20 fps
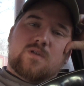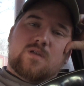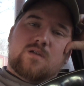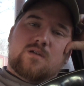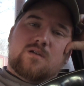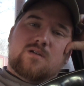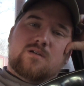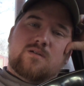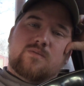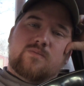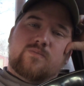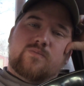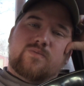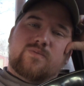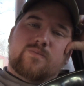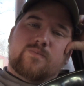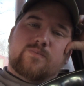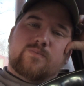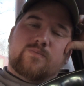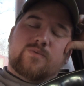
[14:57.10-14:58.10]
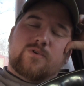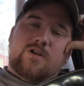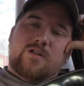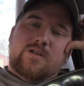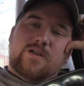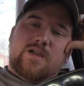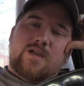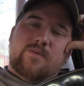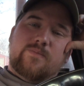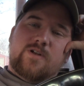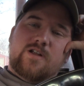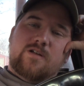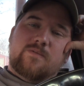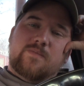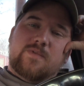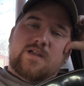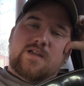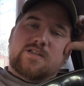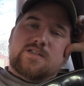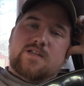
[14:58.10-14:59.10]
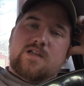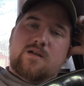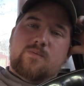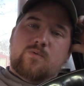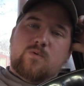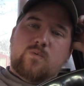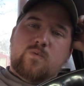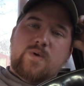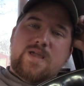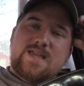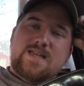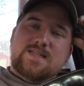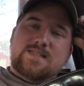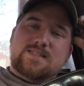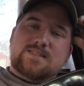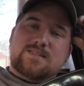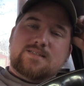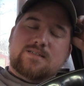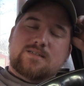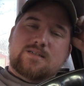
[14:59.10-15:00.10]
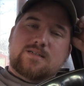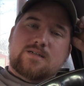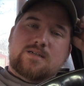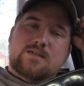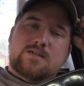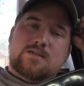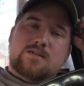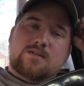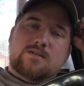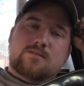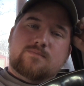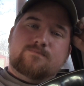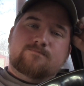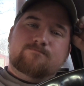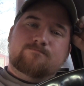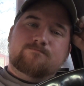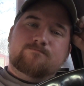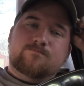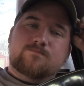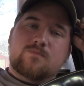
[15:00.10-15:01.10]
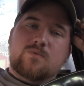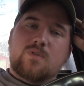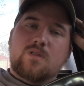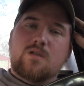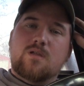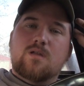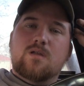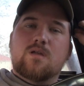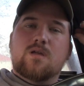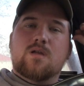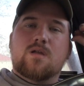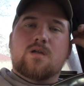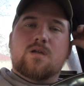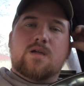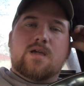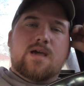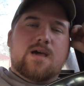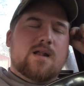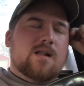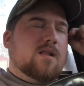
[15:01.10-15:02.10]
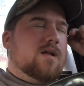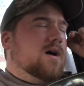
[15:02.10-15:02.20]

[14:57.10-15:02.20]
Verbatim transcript: uh, probably coming up in the next couple weeks. Um, got a